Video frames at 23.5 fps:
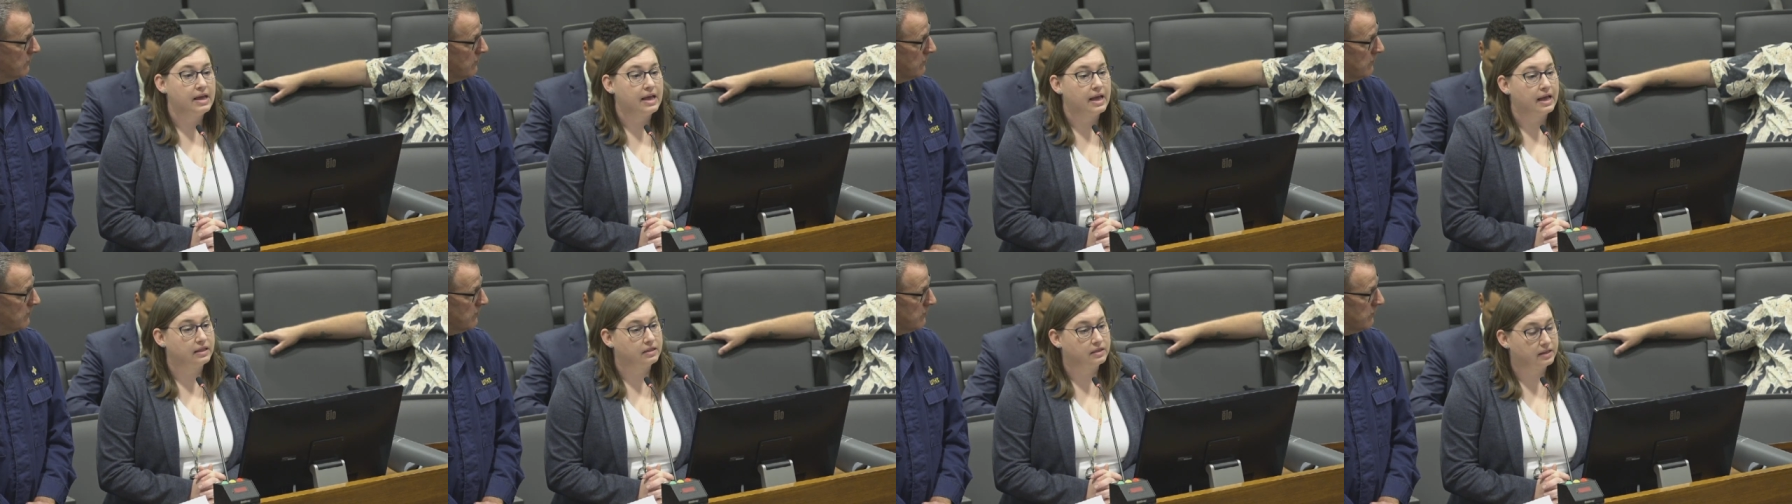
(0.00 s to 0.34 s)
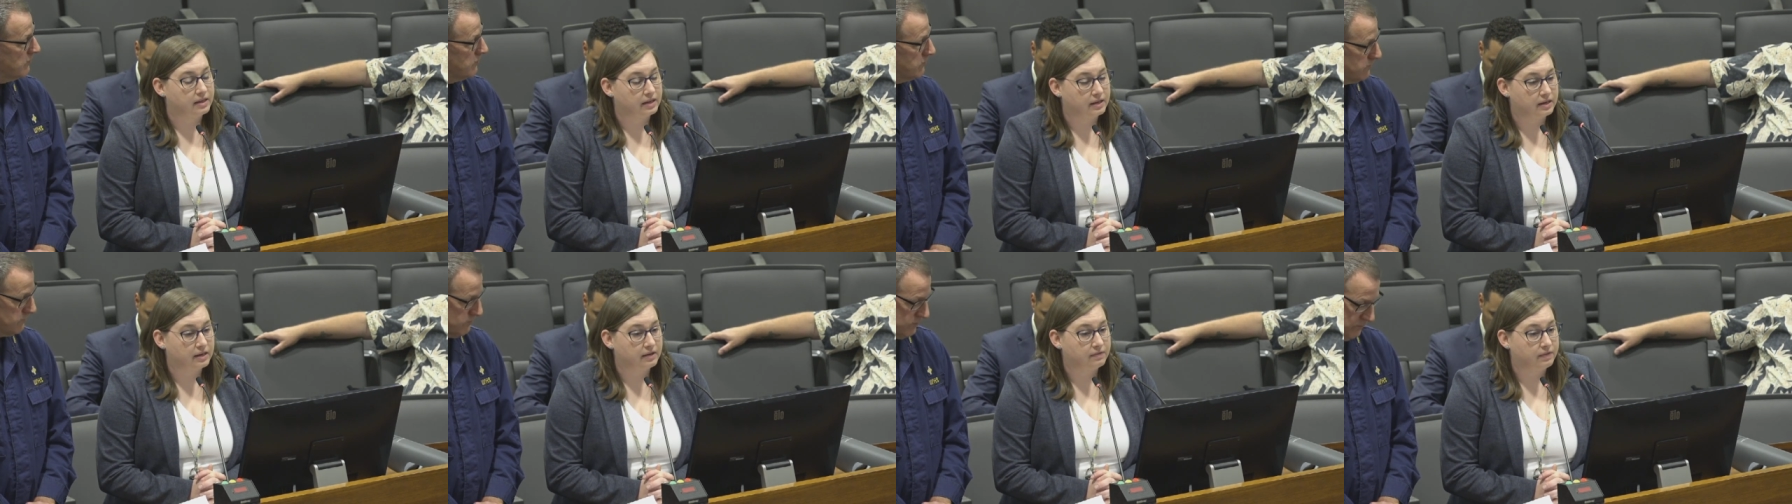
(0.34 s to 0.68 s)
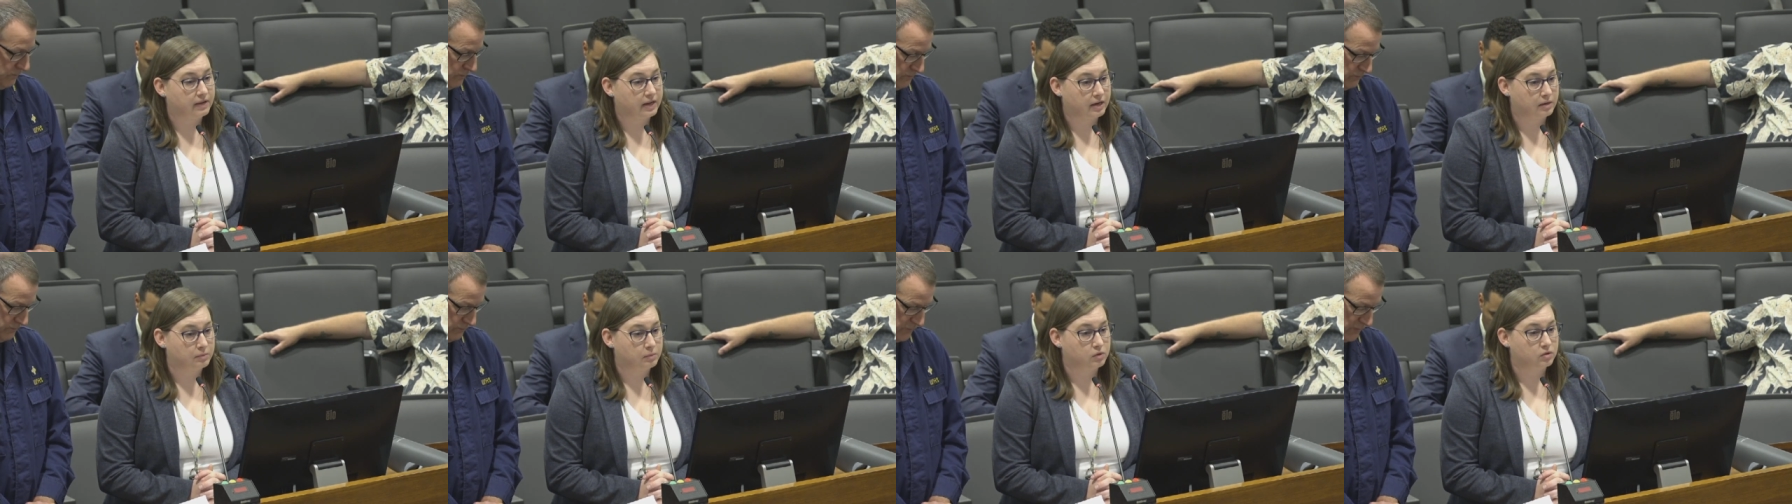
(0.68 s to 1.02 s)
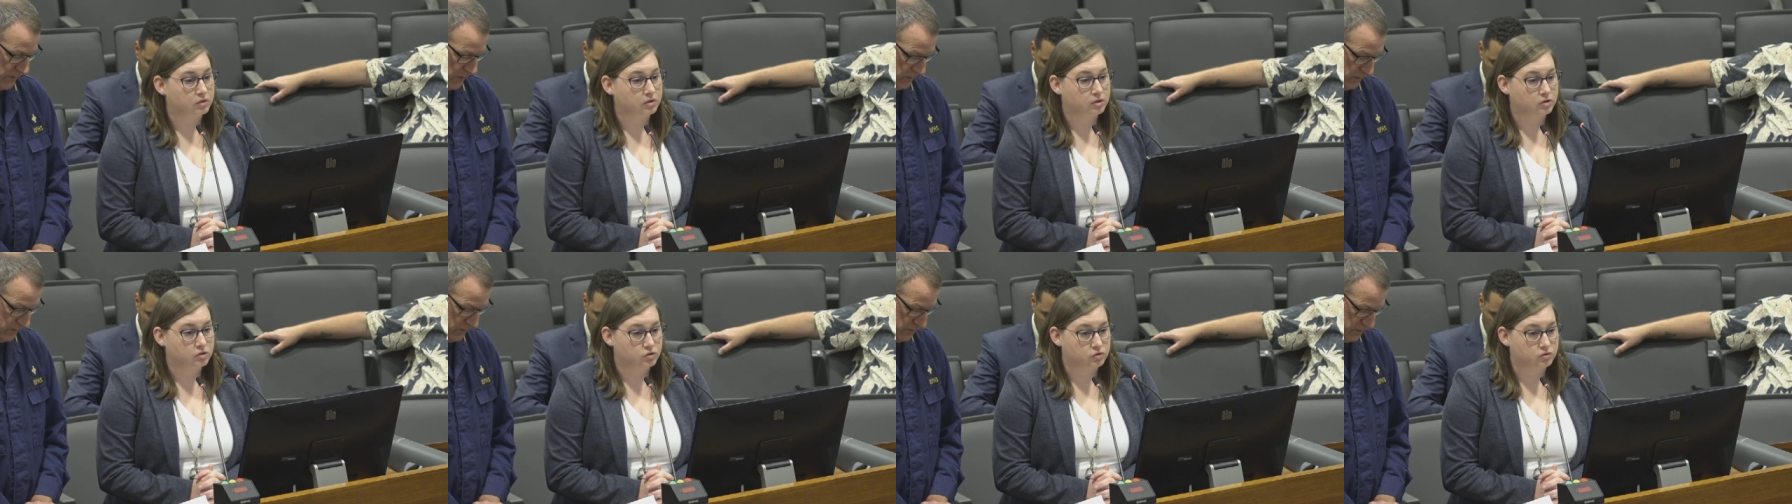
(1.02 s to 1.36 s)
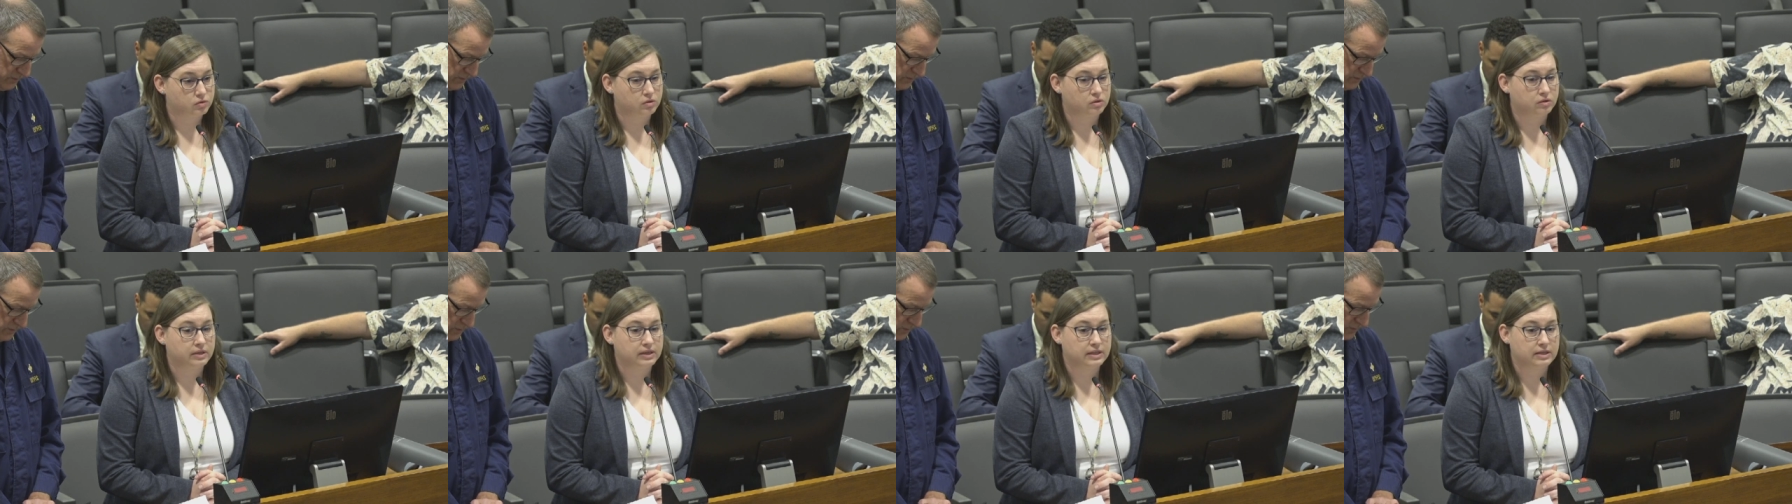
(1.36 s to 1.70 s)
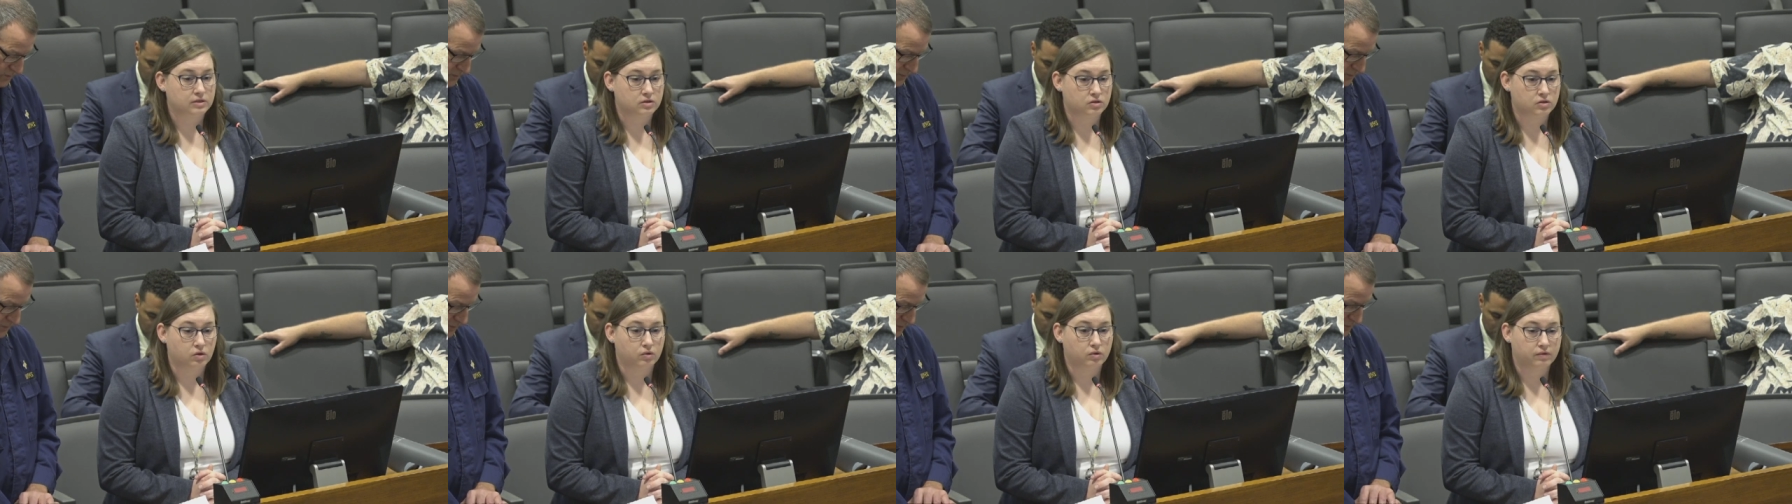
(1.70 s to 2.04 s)
And then if animal control
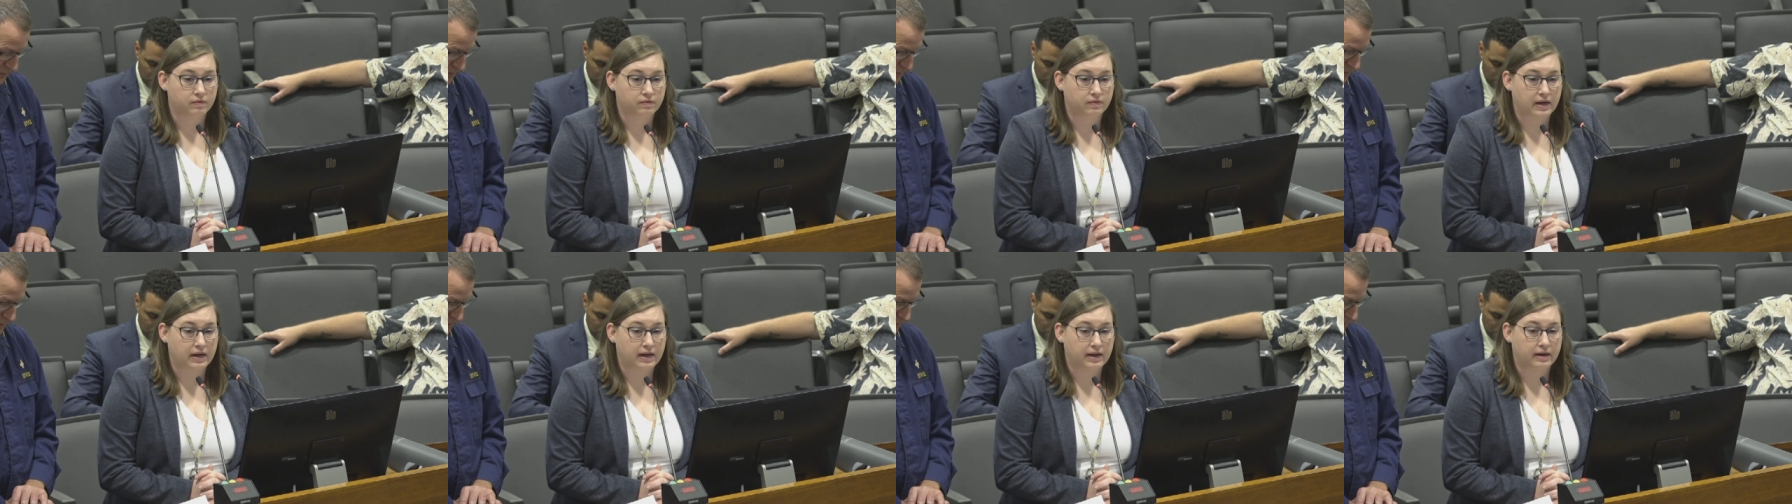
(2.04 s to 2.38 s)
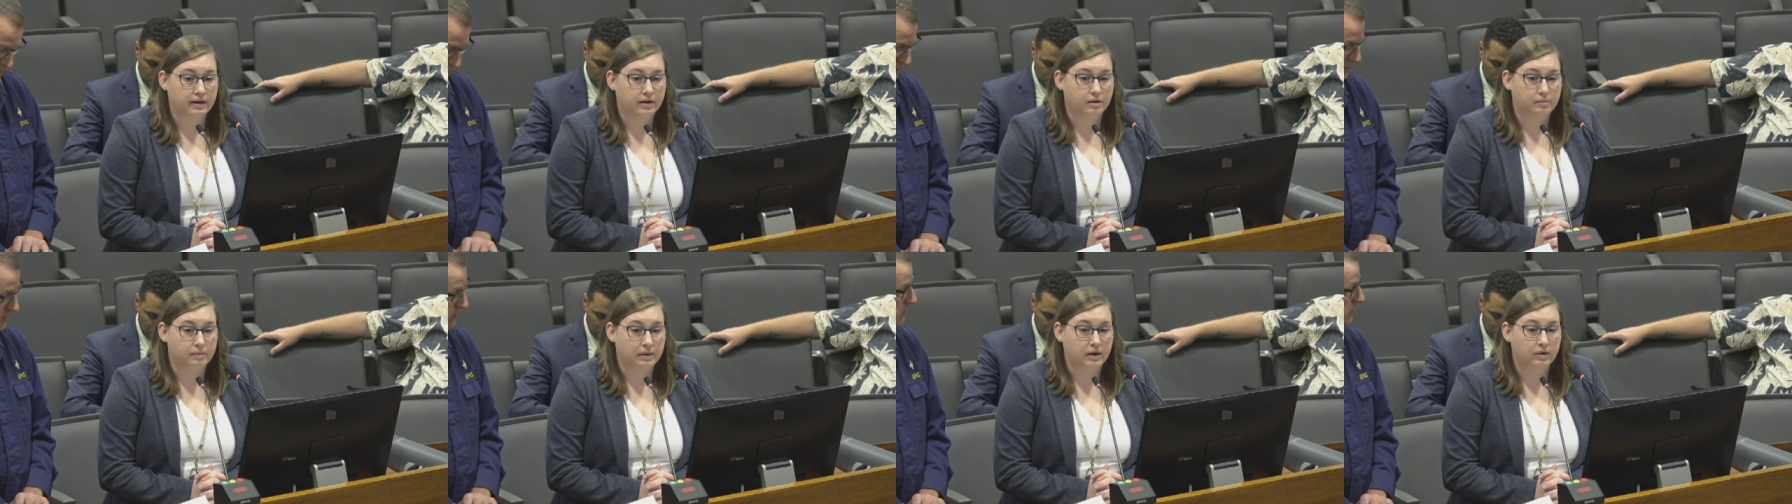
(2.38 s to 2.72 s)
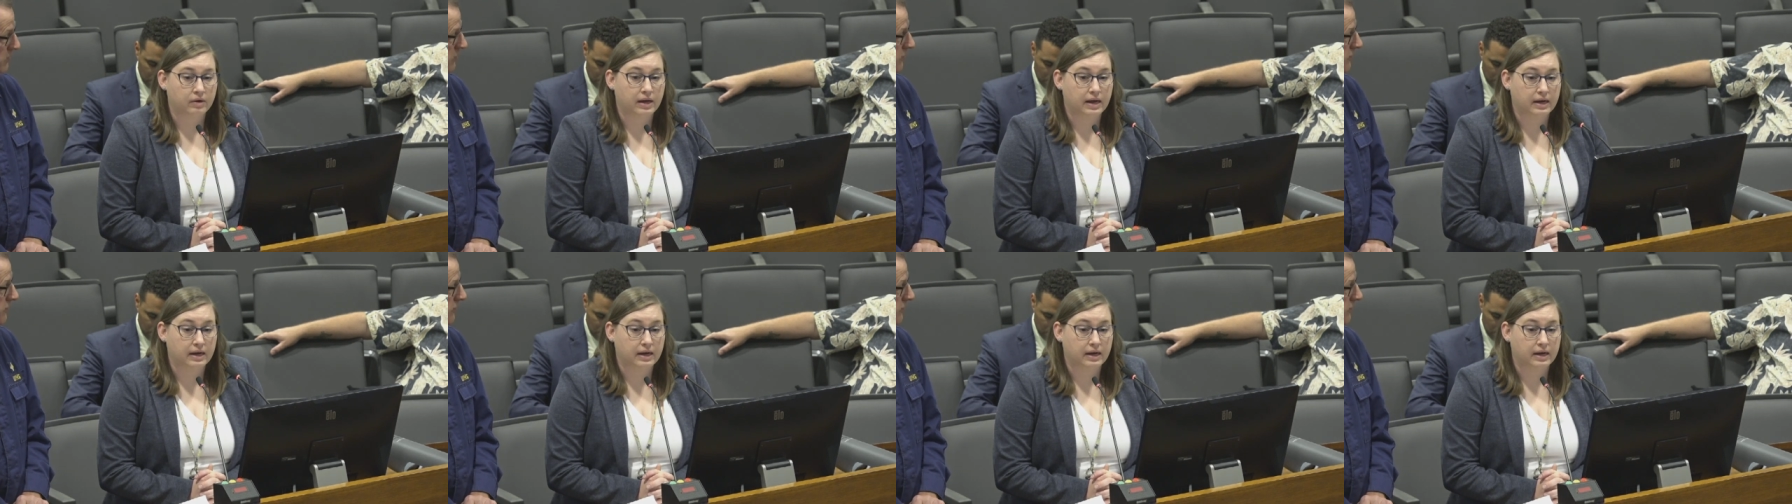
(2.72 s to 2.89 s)
is notified about